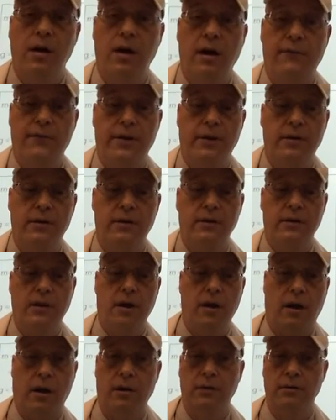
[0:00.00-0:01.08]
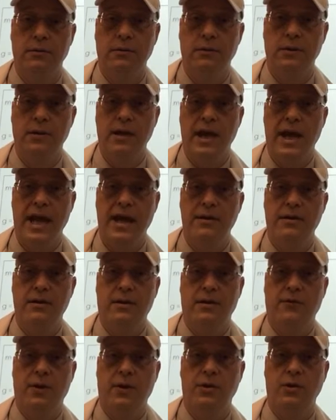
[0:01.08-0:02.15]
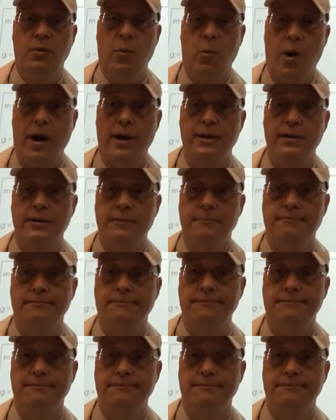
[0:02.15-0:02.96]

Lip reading: of the car and convert it to watts.